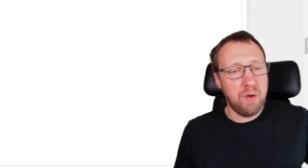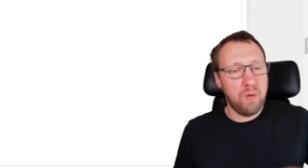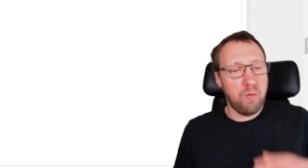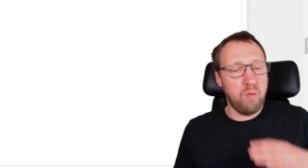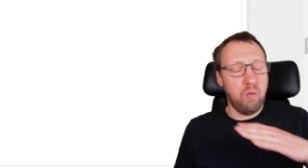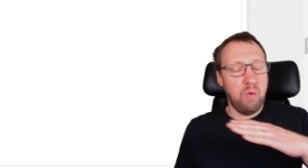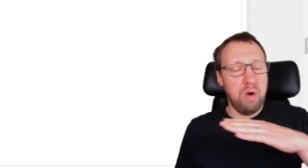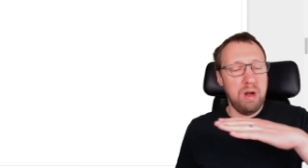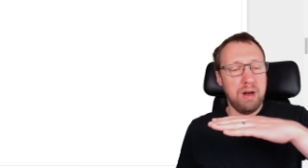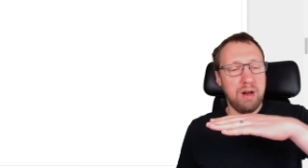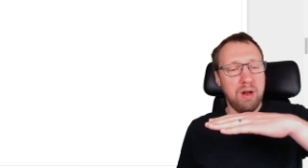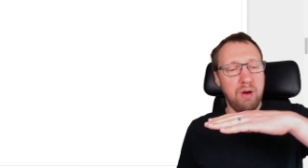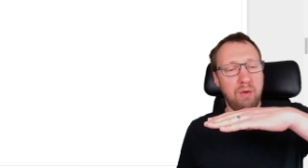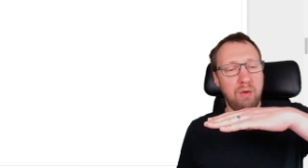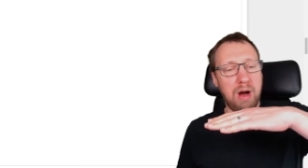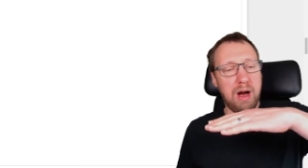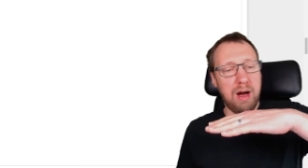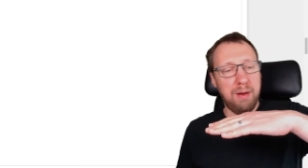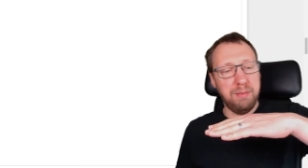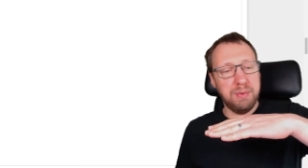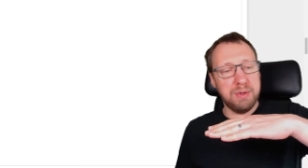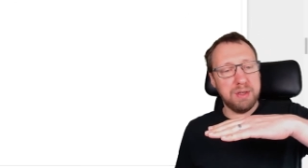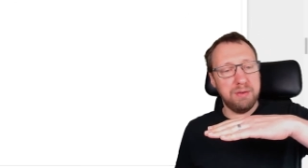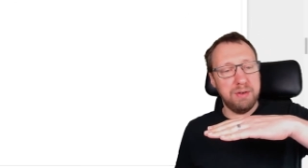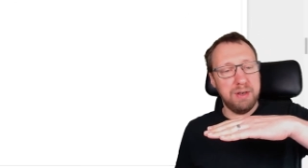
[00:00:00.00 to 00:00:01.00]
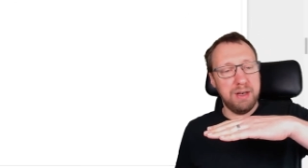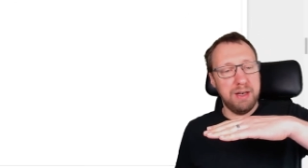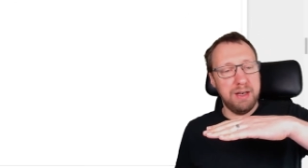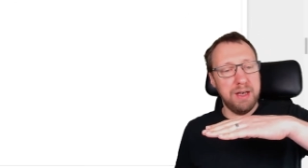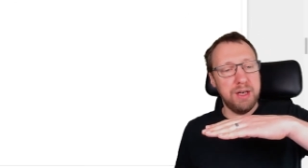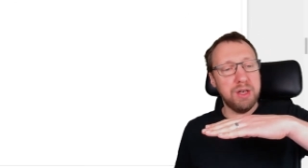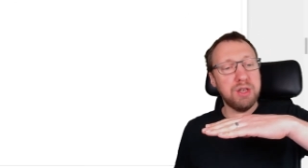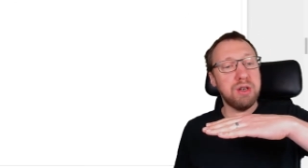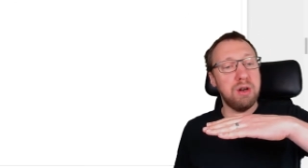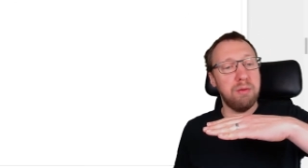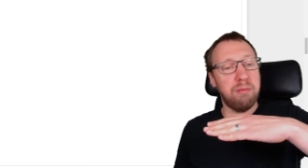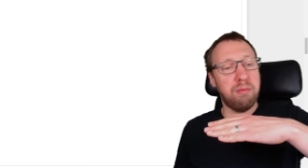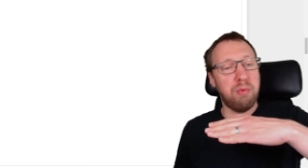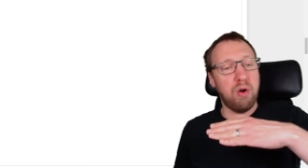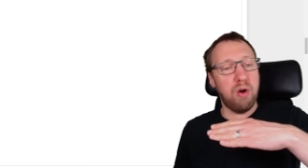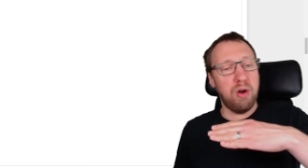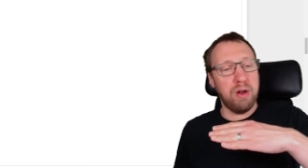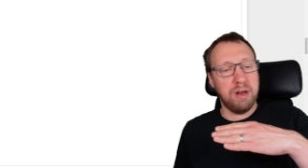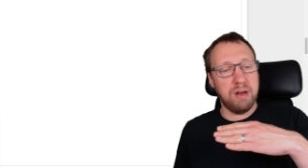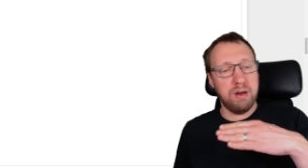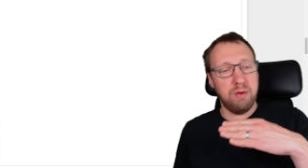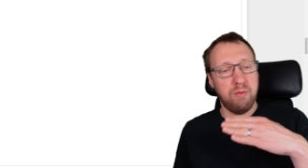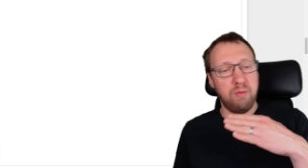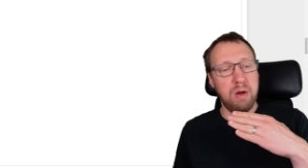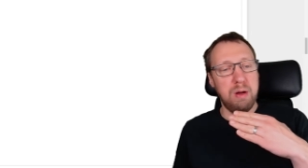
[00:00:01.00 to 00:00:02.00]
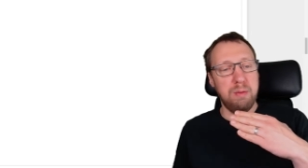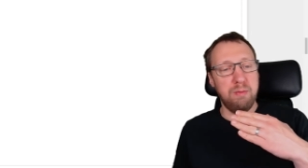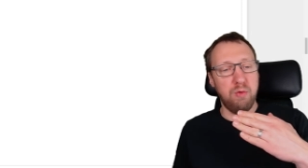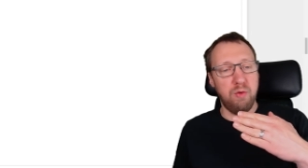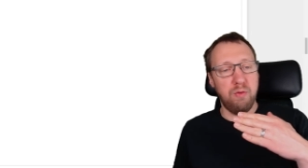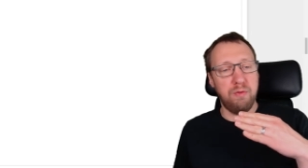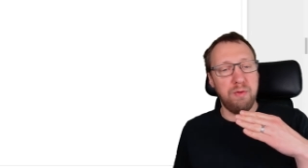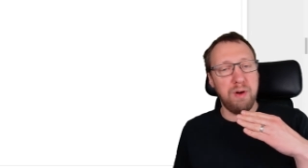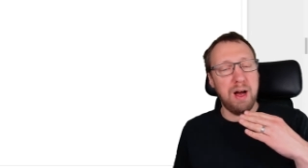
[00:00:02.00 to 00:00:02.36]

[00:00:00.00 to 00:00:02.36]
will go up. So the initial point will move